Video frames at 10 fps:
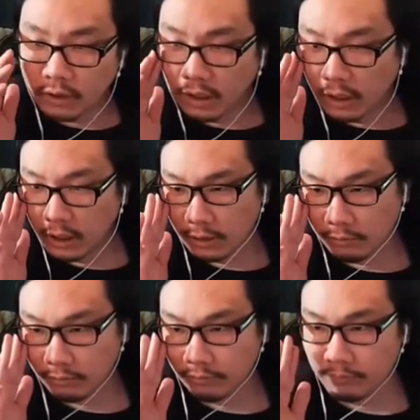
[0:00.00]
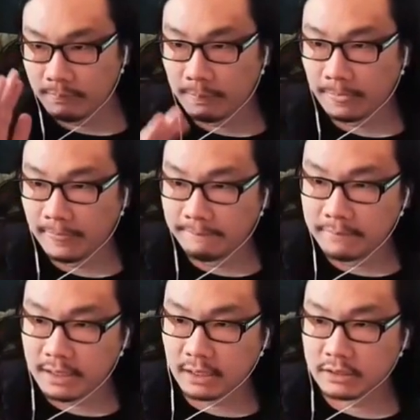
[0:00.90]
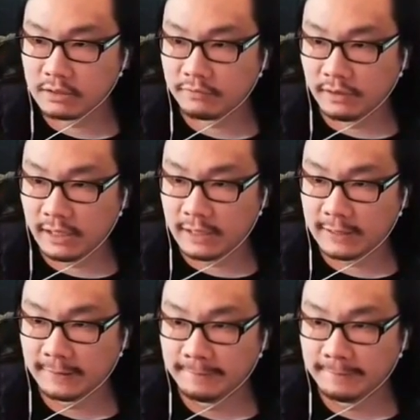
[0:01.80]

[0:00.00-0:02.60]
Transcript: um, because of like